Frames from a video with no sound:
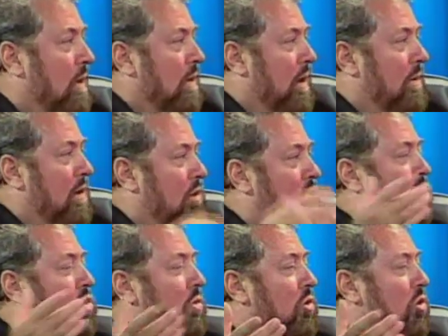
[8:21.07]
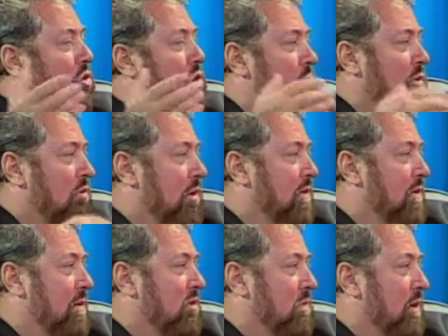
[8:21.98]
I mean, YouTube is really
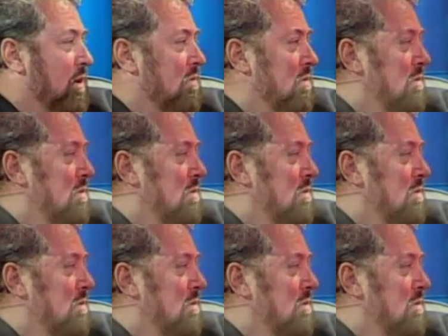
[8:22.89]
famous because of